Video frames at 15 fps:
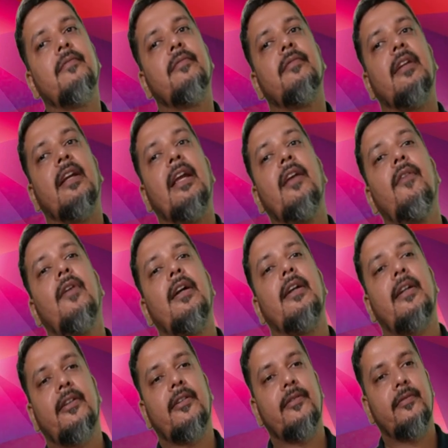Event
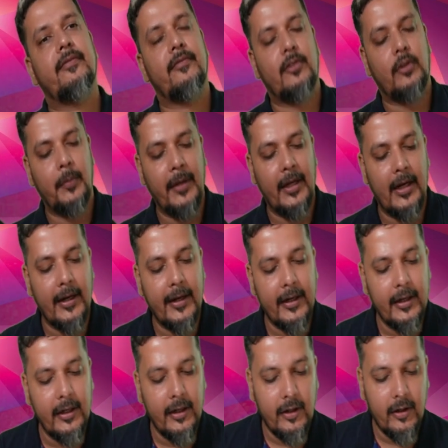to be held in
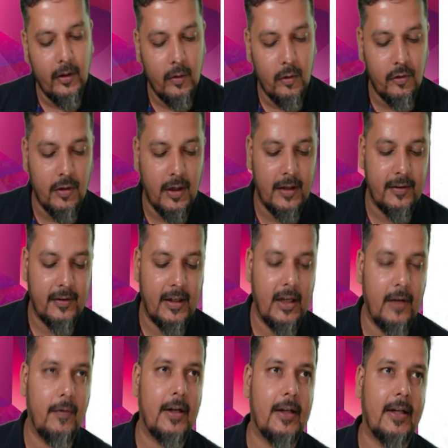Gujarat. Event.